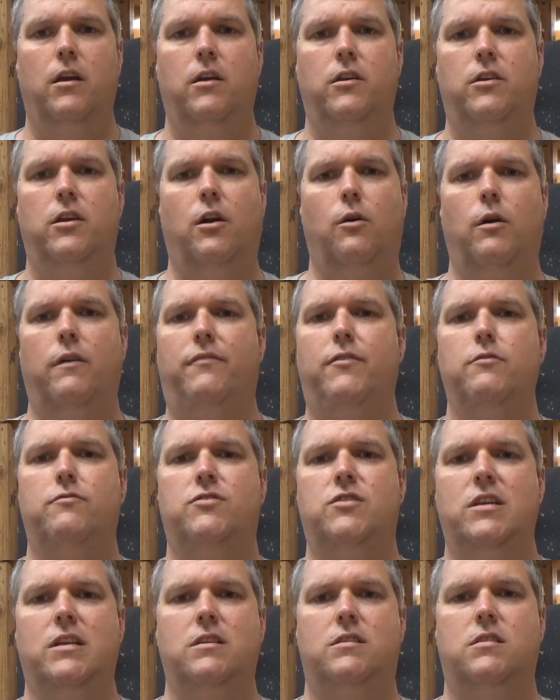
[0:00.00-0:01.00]
You know, if you've
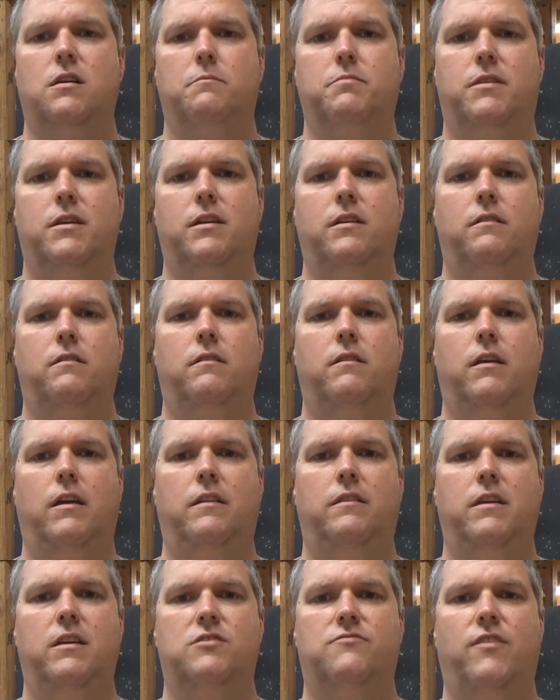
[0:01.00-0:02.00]
seen something
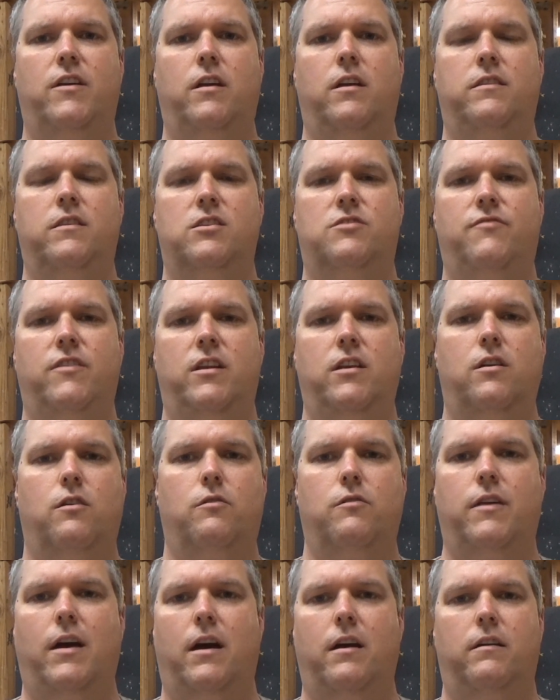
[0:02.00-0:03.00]
in these in this
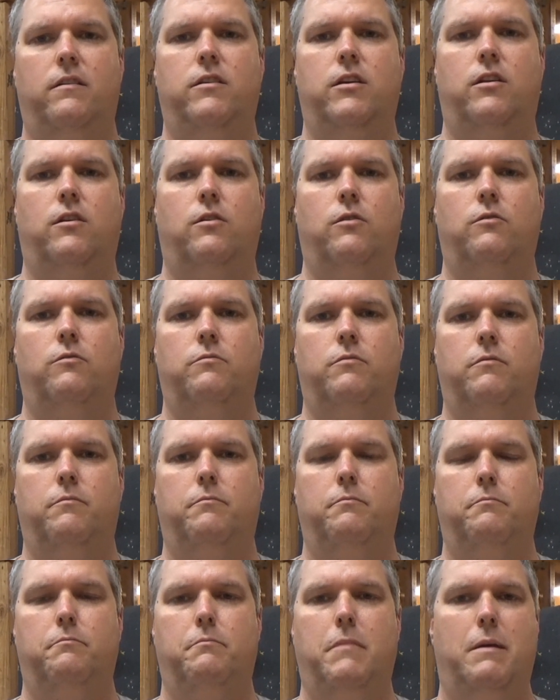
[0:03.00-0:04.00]
video that, you know,
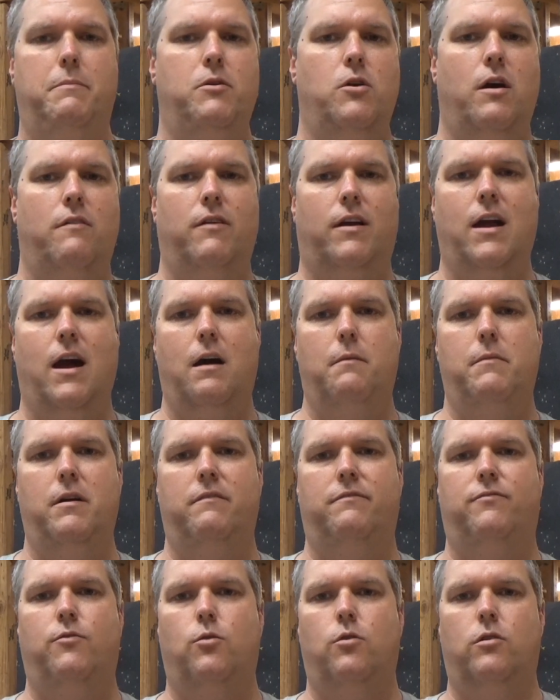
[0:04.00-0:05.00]
maybe you have a
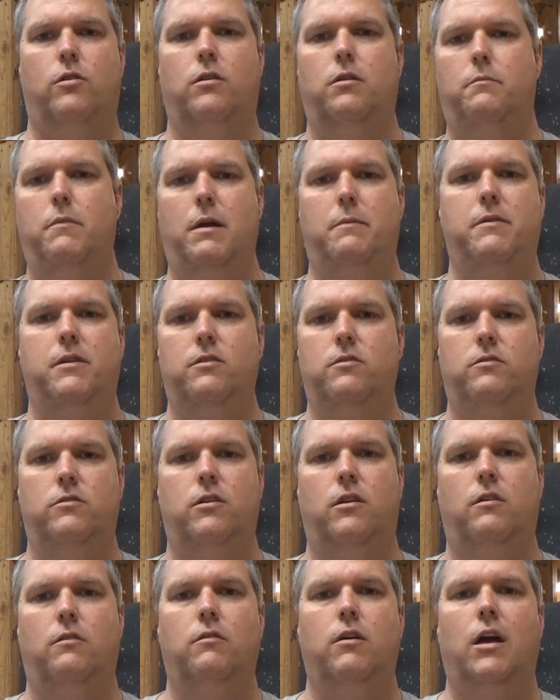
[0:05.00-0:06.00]
comment for, or maybe,
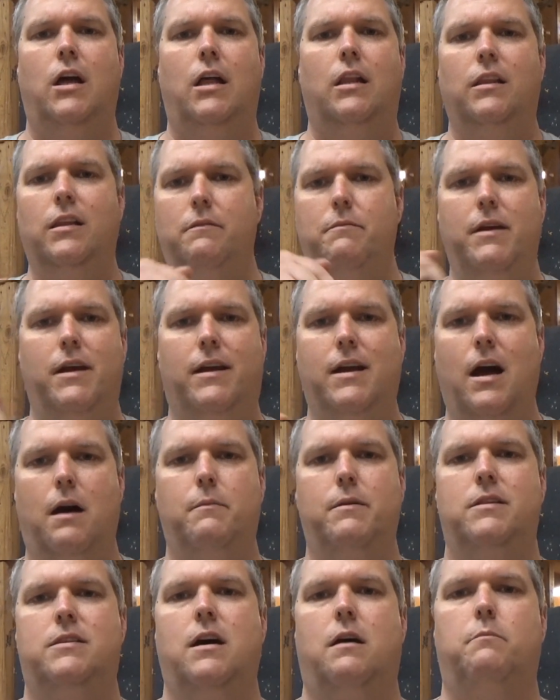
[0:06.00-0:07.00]
you know, leave me a
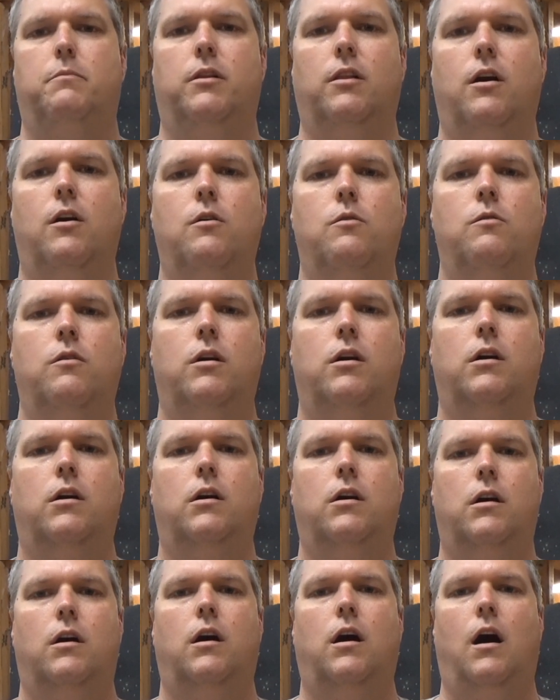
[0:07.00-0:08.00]
comment down below.
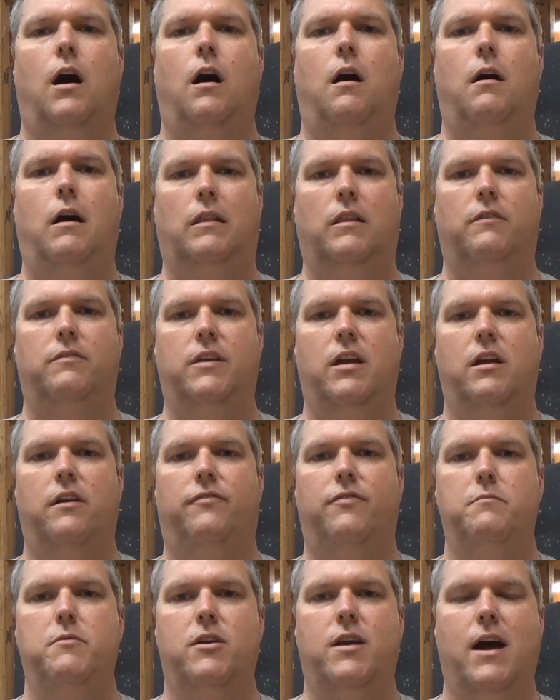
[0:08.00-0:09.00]
Uh, I'd love to hear
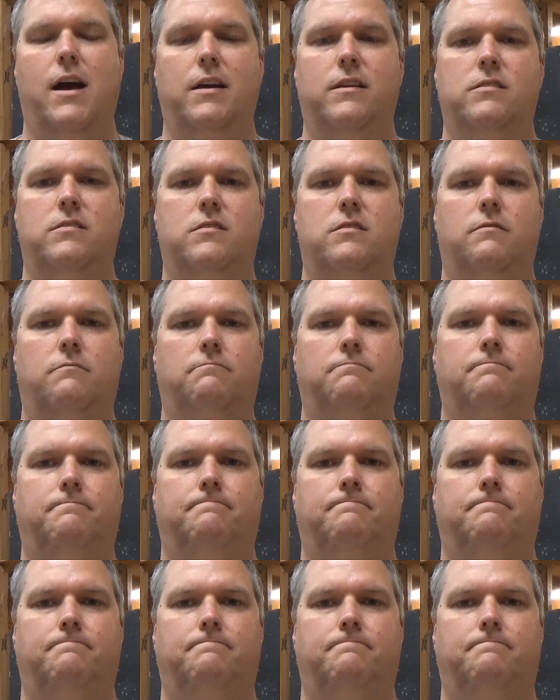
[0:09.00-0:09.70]
from you guys.